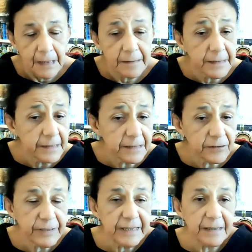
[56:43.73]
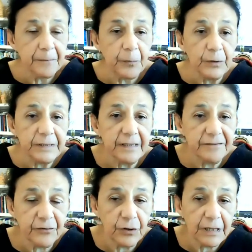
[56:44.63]
I think it's really important
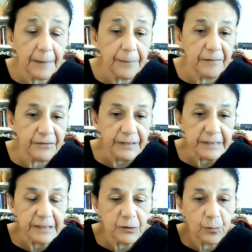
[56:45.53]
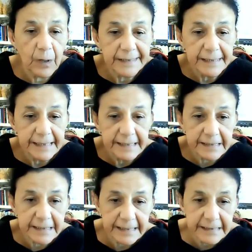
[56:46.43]
for a couple of reasons. One
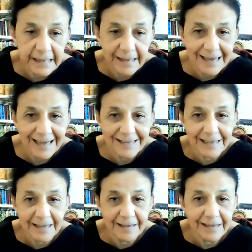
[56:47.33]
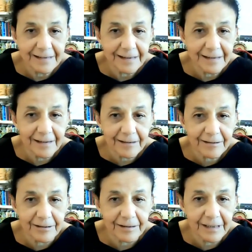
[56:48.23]
is that, as I think
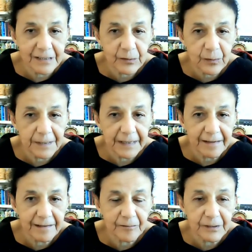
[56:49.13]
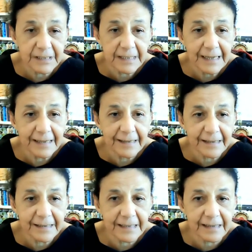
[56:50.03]
Dr. Swaminathan was saying,
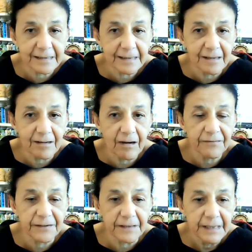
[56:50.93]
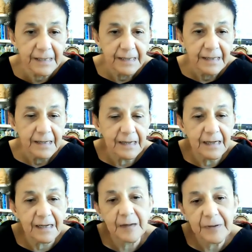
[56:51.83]
is that often
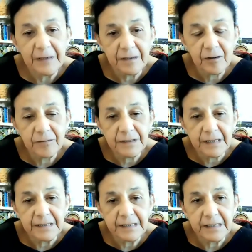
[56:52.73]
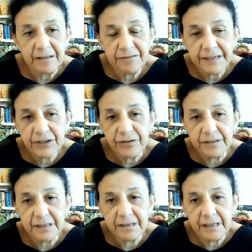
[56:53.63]
COVID-19
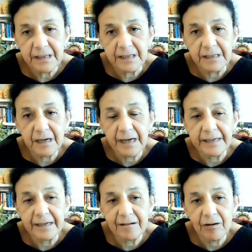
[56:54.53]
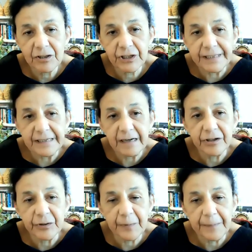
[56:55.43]
infections in a largely
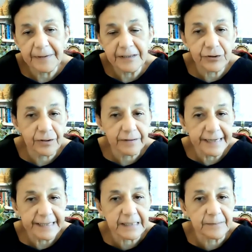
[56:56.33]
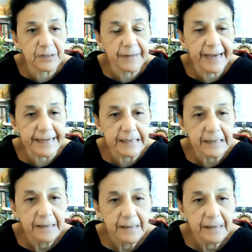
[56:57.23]
younger population are asymptomatic.